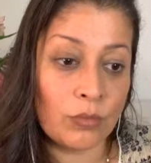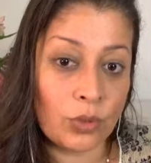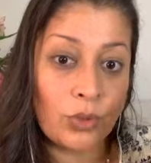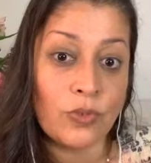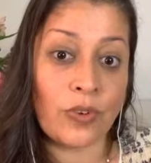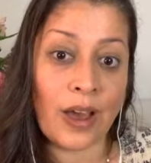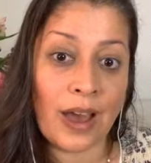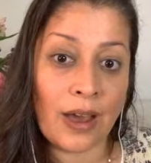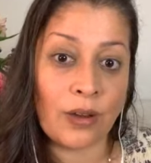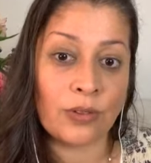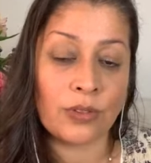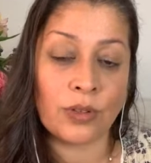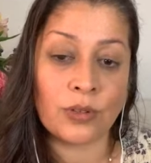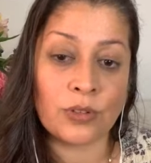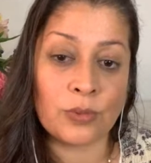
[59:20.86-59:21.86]
move
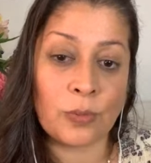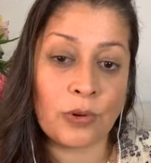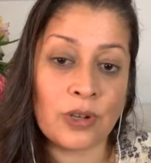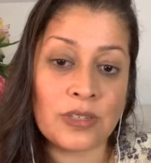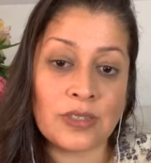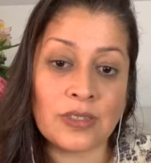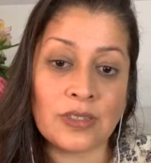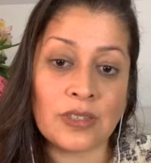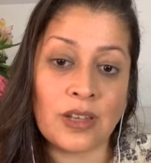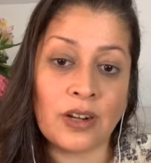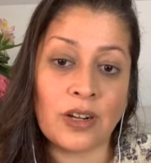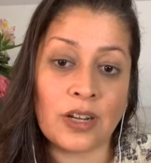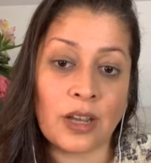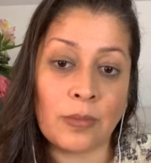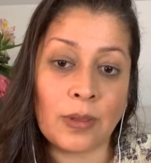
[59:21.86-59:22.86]
out those poisons
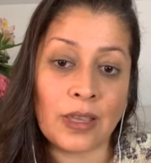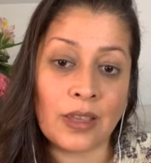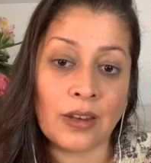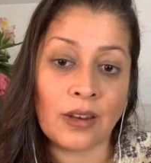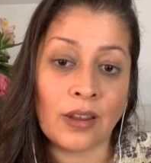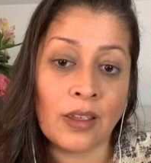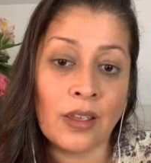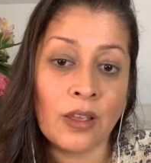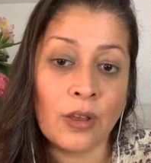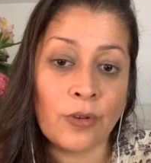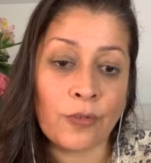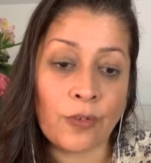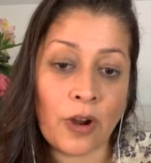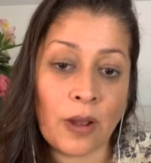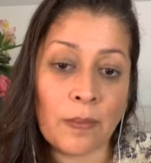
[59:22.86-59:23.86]
that are coming in
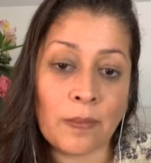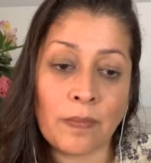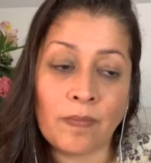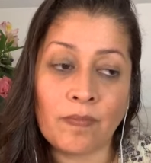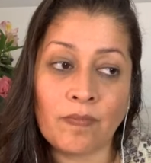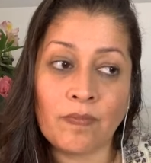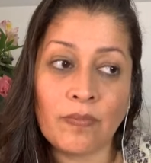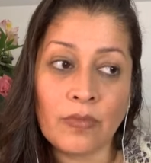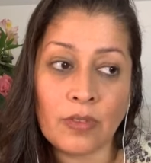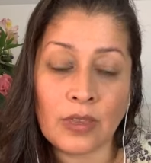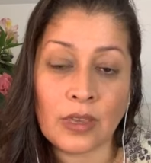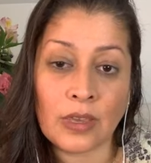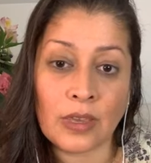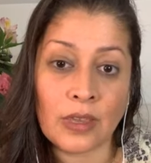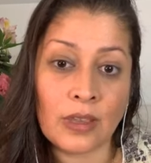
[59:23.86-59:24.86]
from
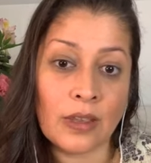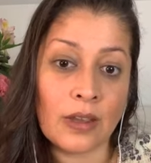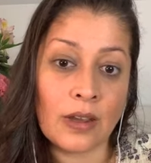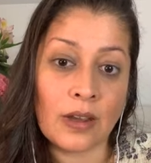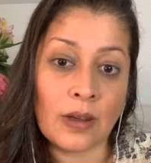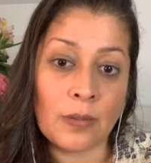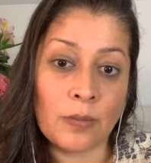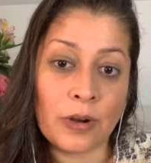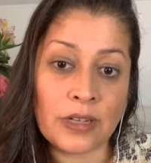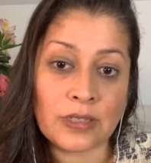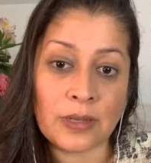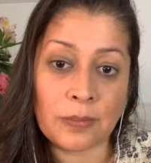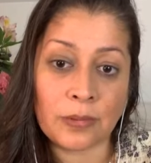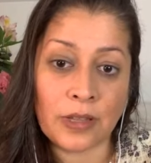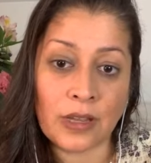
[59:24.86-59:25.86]
the uh,
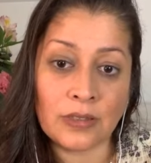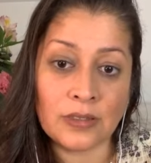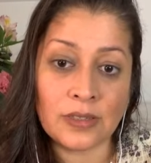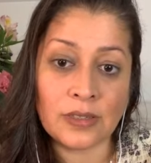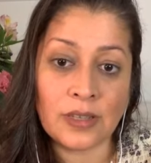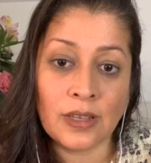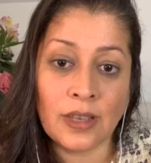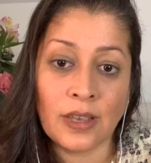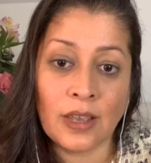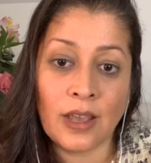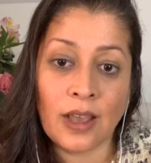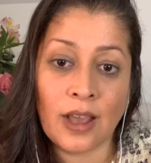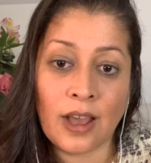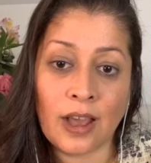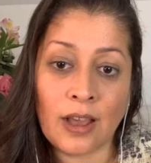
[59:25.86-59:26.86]
breast implants.
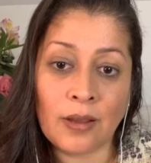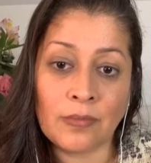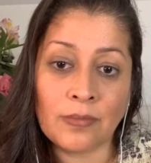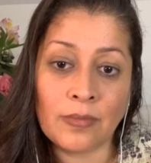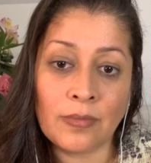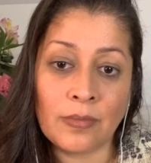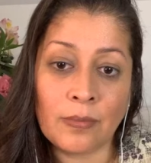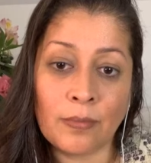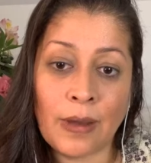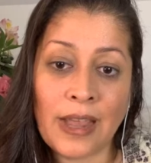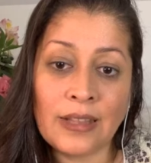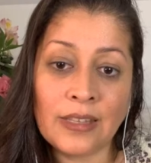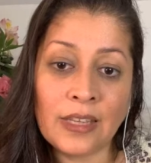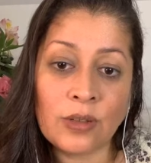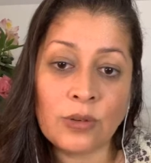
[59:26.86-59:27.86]
Um,
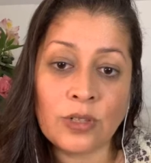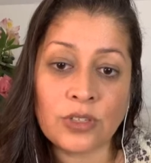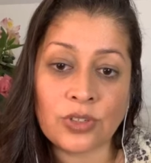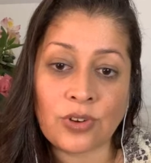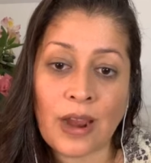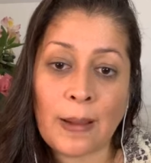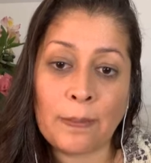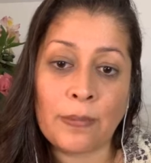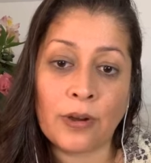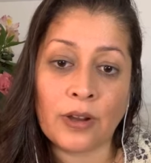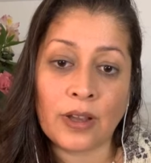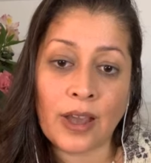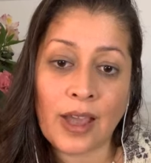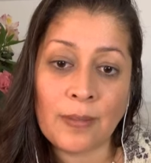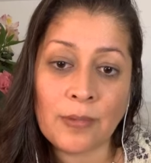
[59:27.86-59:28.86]
bilingual
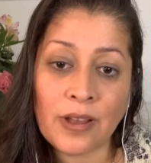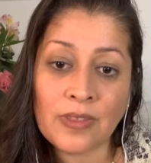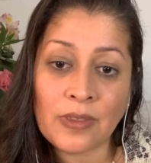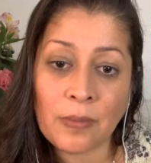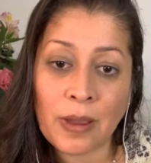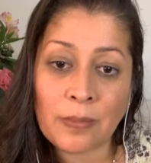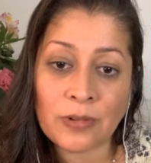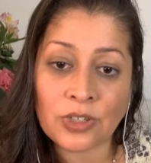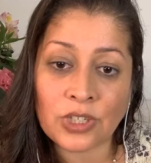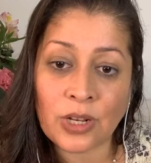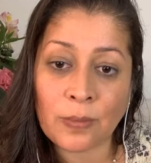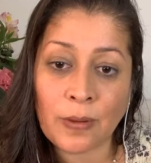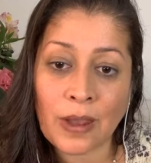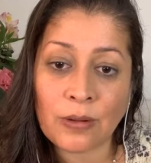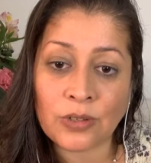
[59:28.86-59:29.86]
scrapbook. I'm on the
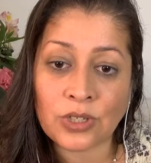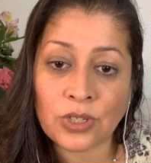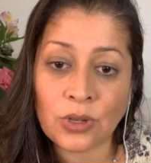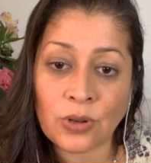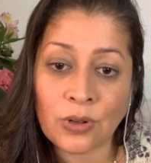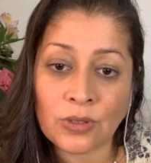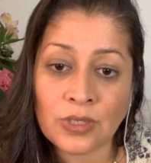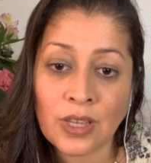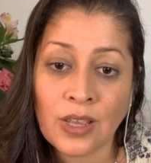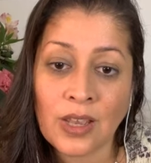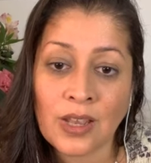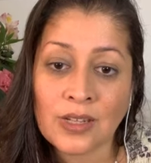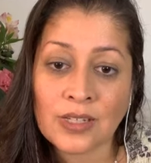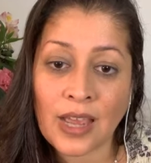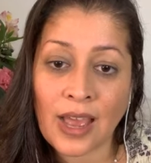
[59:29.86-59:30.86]
membership. I was told
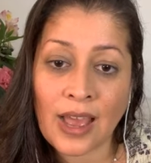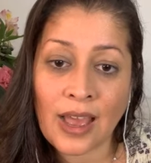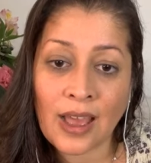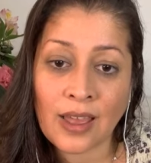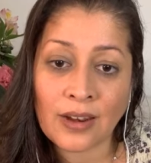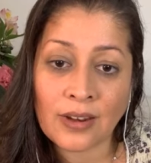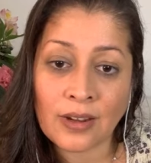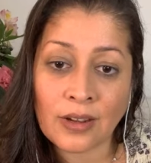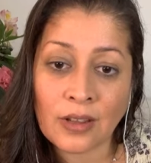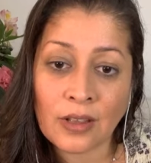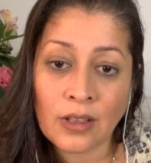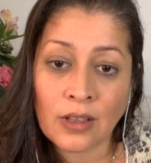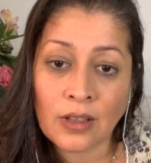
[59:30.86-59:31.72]
to add